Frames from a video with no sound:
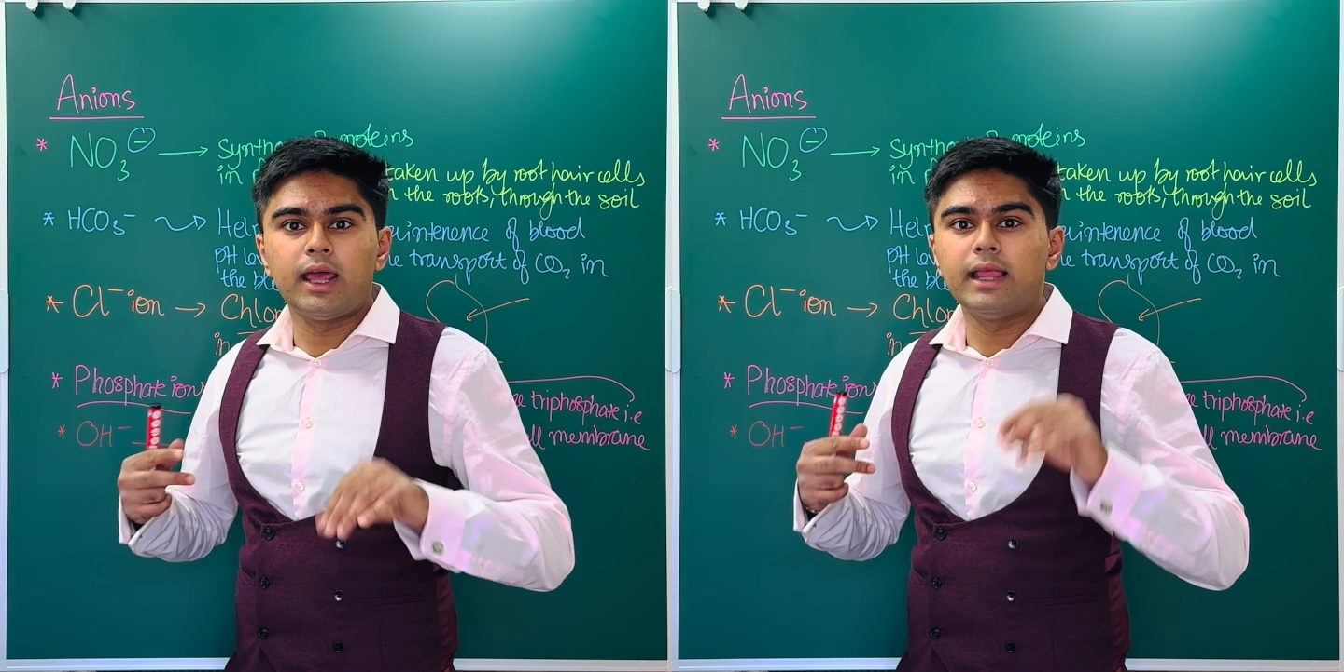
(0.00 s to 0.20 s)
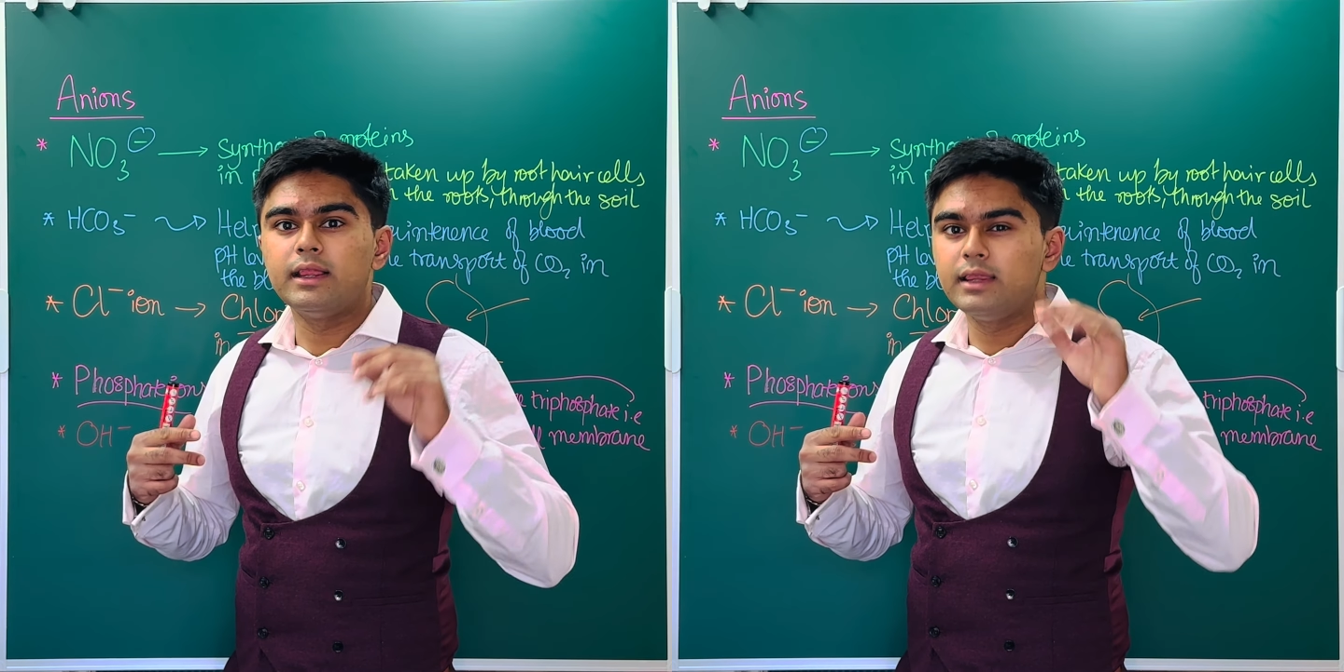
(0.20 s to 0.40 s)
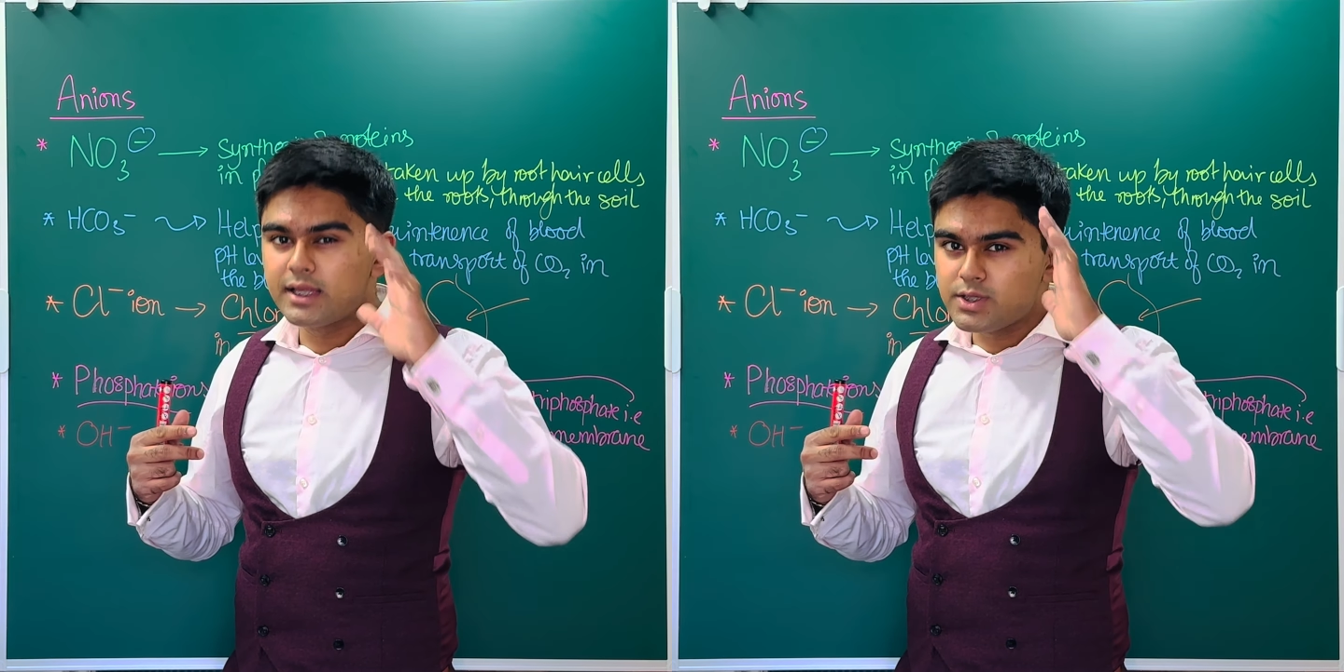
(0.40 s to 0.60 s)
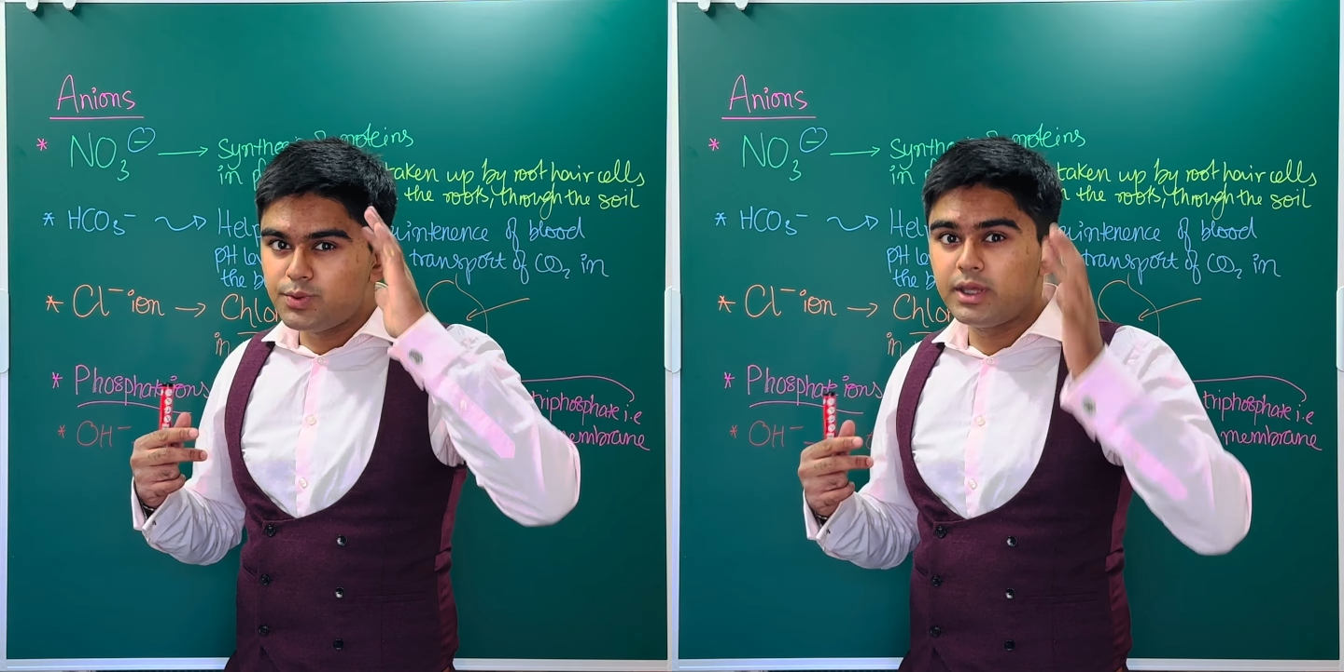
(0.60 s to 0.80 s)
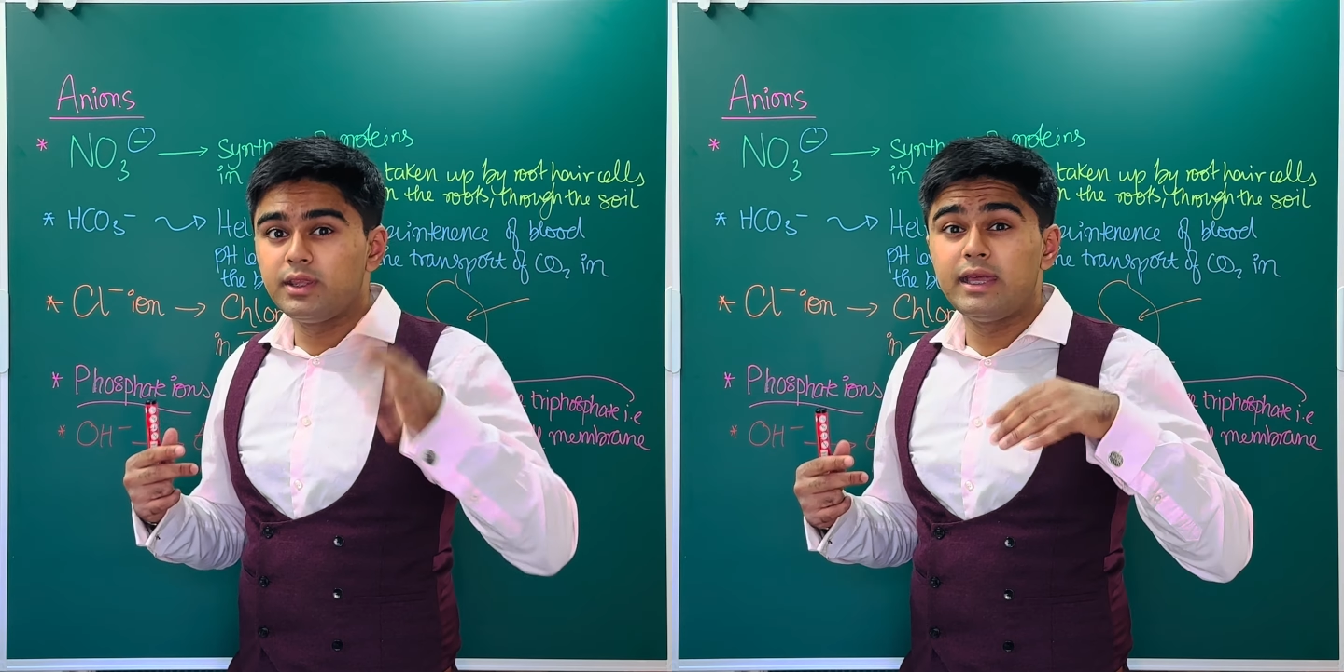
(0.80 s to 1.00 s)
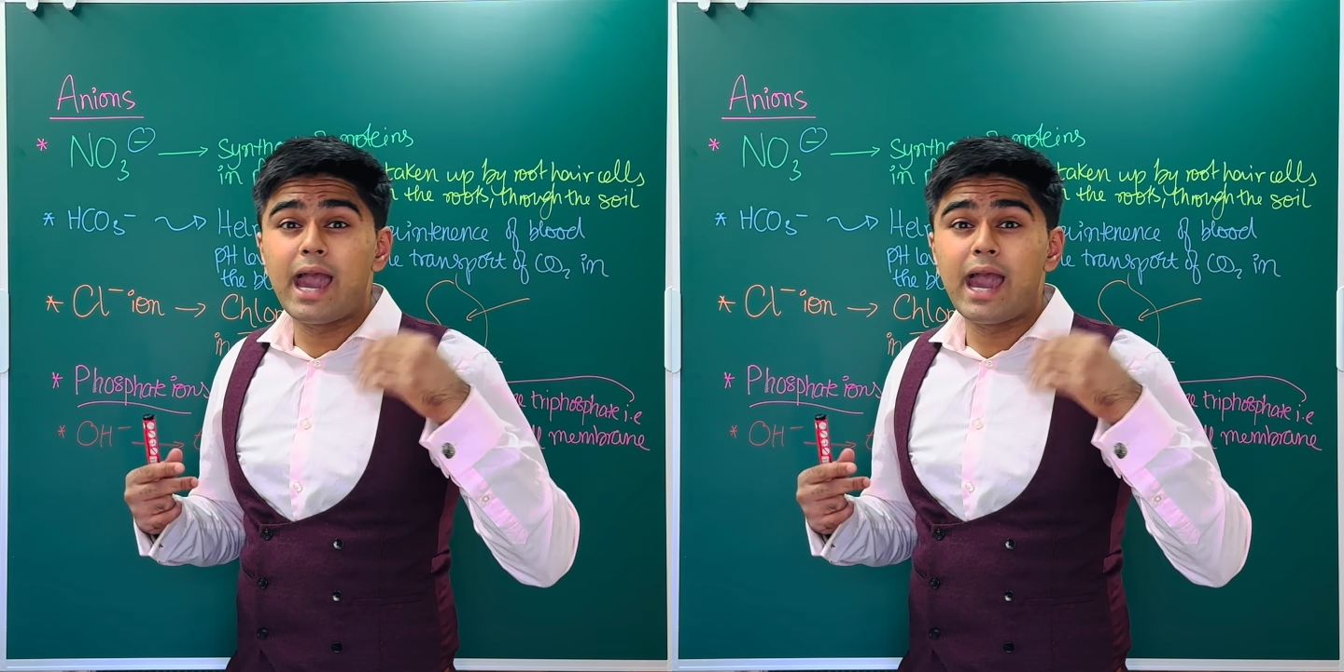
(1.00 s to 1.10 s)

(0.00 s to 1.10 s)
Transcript: And that's where the